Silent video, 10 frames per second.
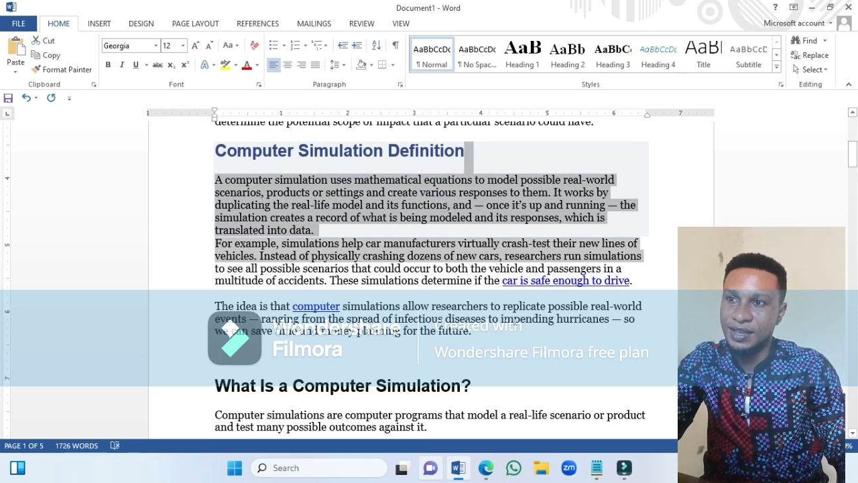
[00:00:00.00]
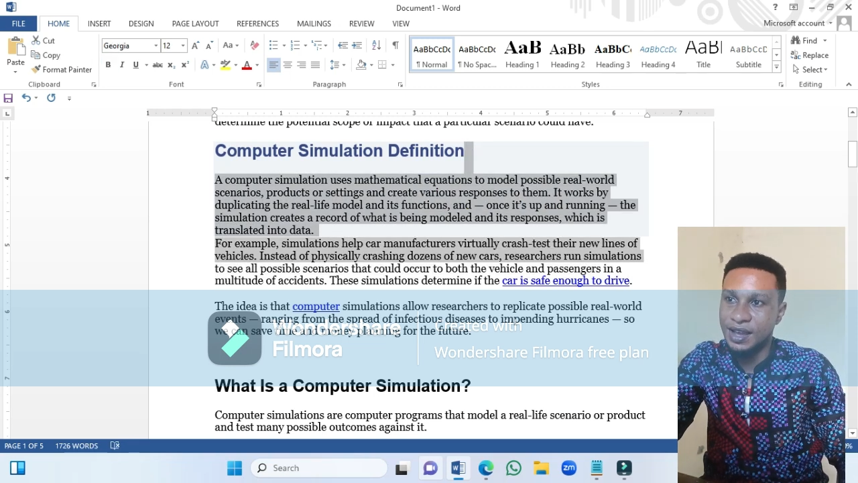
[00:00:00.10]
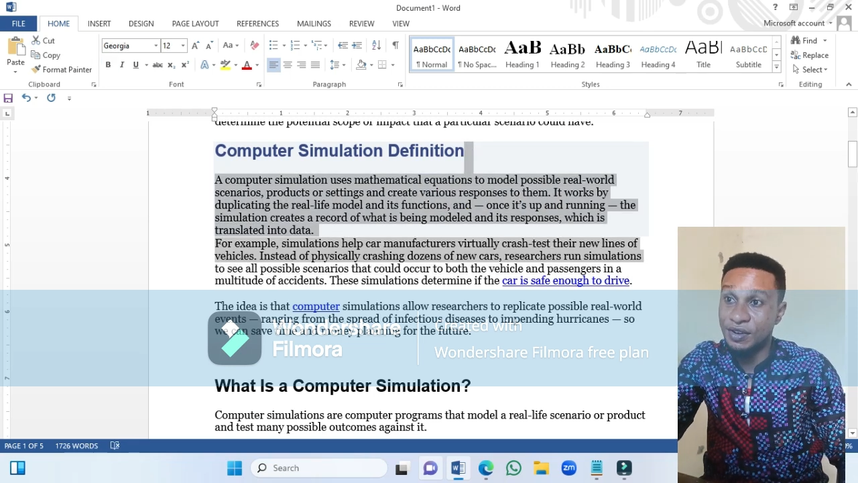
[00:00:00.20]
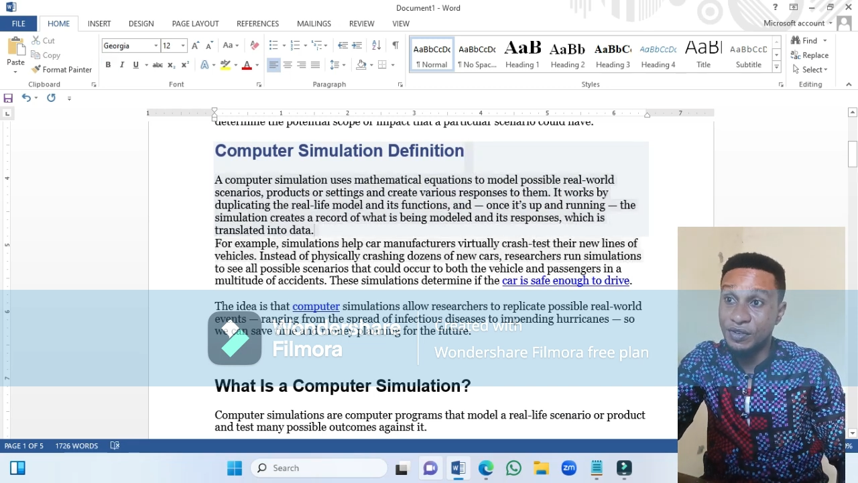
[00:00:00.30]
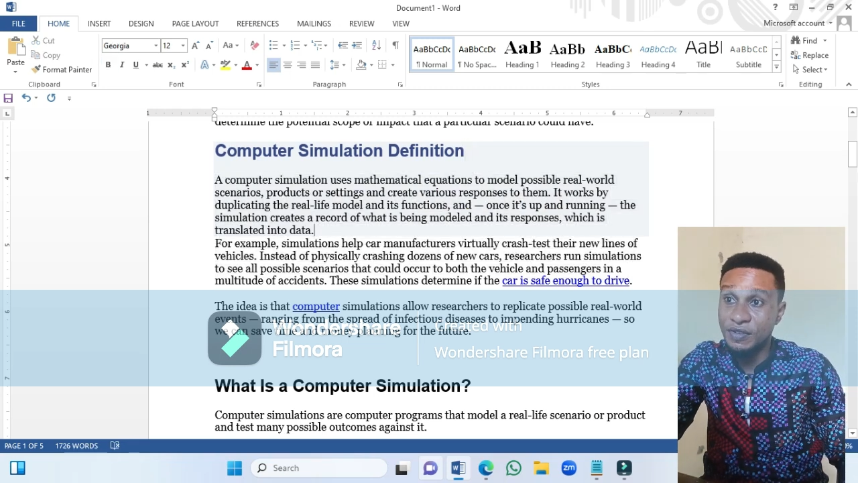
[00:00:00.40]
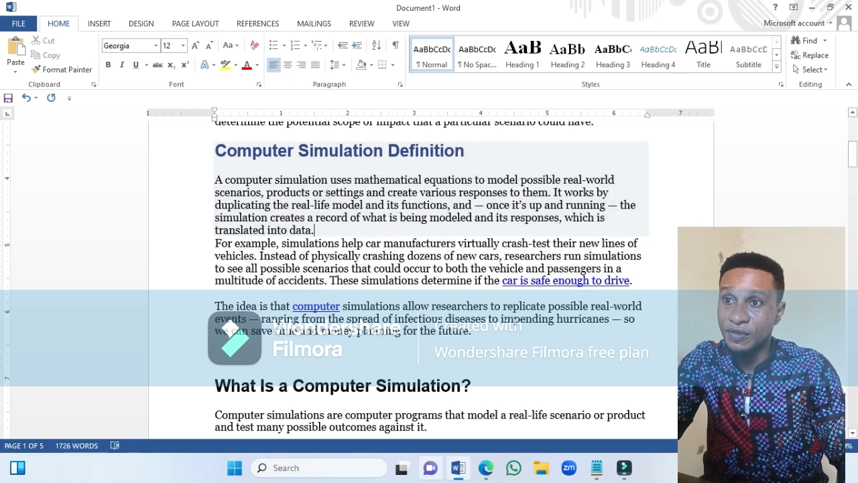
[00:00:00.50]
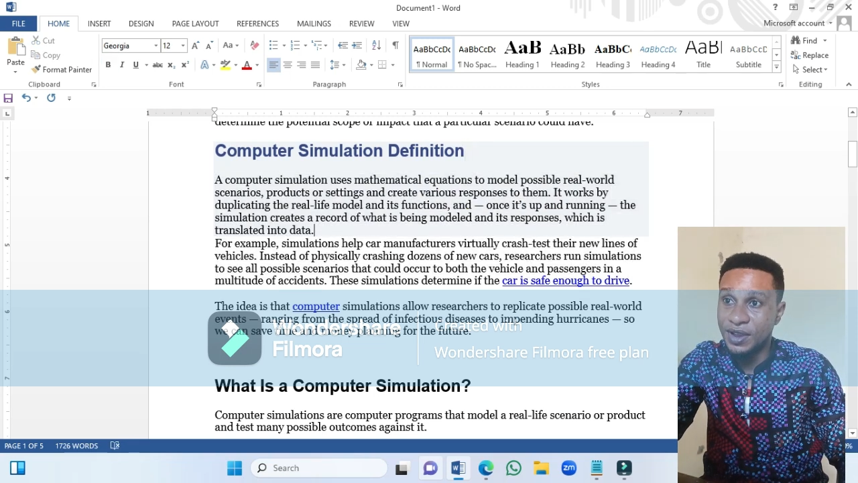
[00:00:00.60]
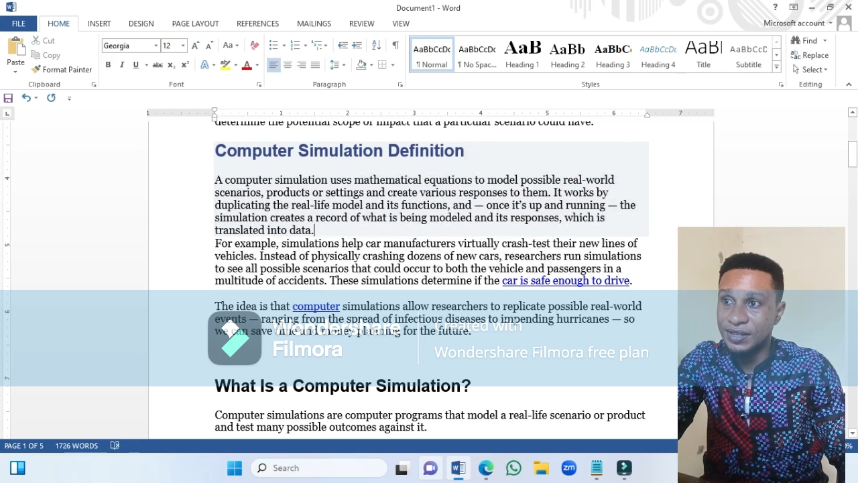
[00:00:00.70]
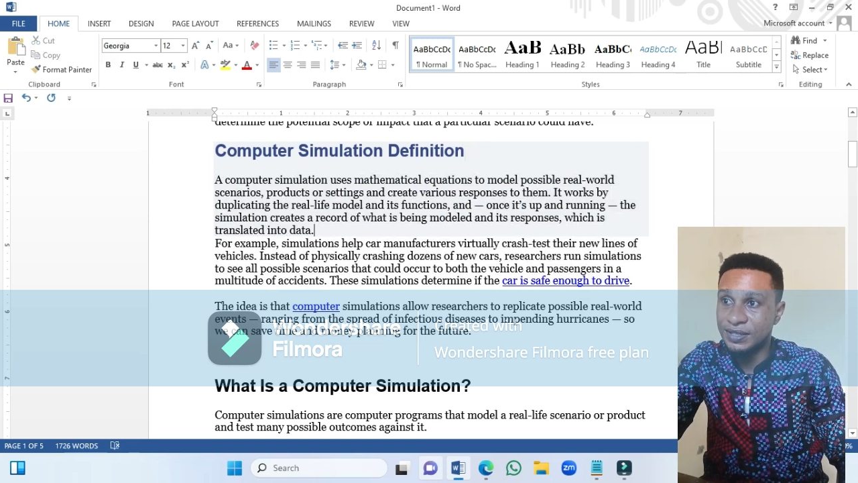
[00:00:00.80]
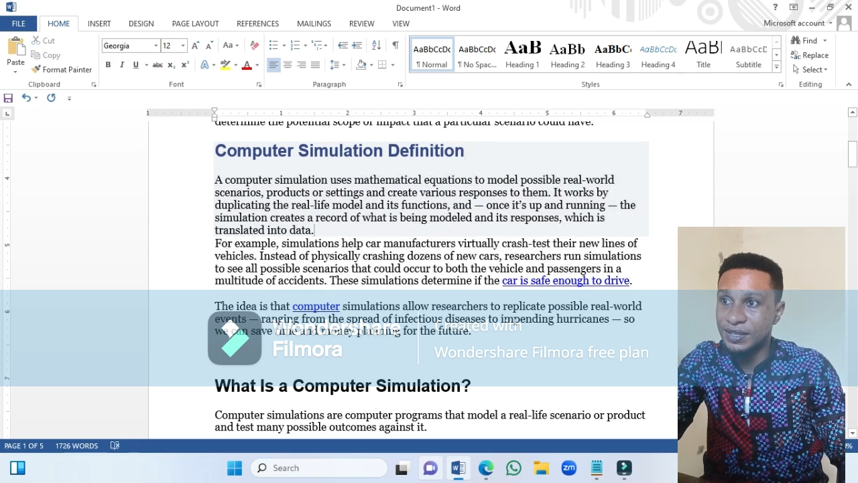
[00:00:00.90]
I don't know if you
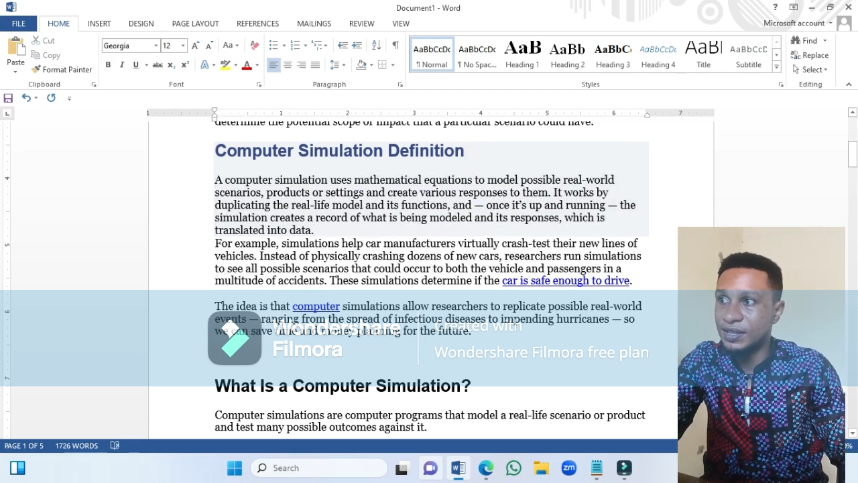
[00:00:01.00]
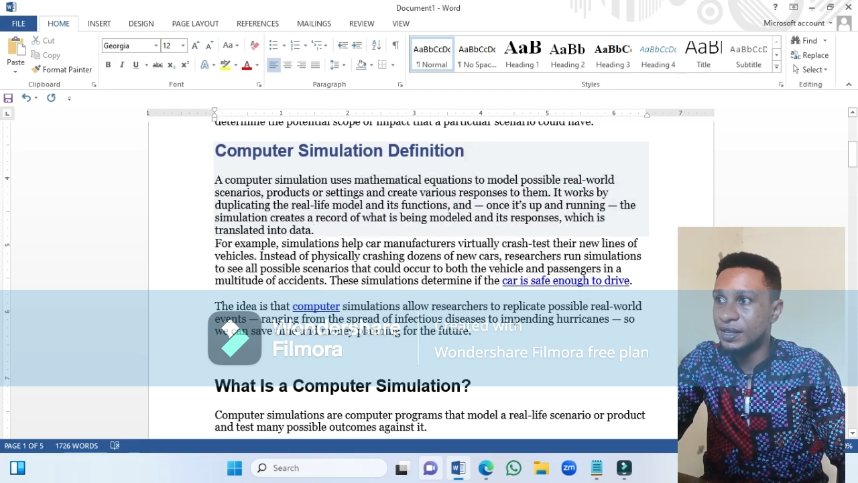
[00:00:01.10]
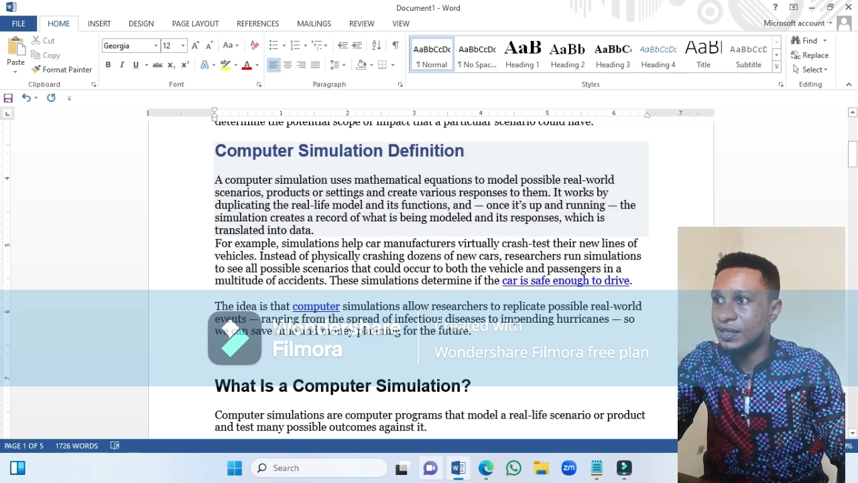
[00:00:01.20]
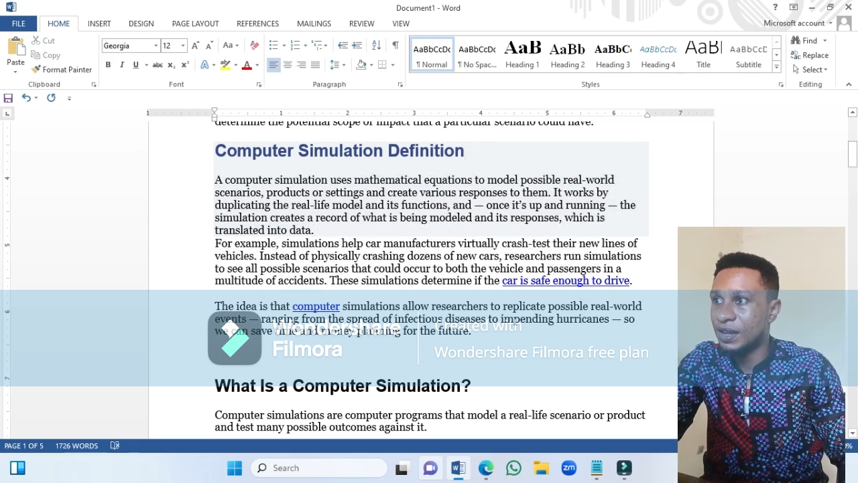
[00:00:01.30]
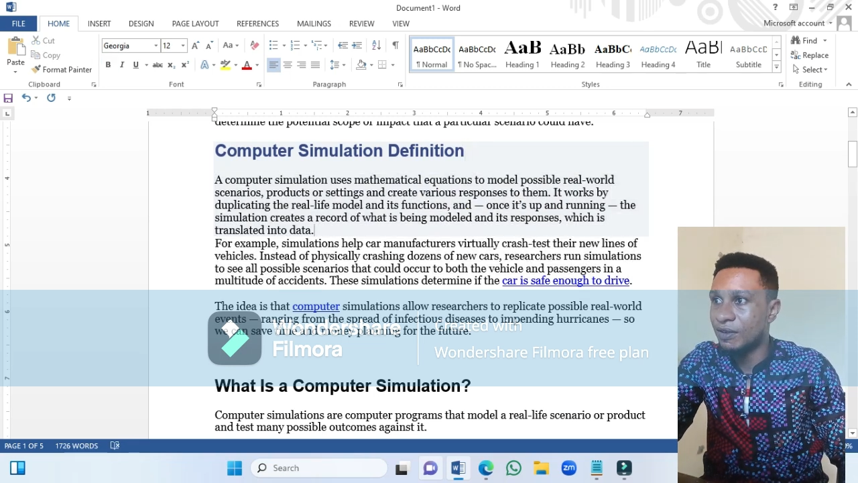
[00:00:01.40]
can see it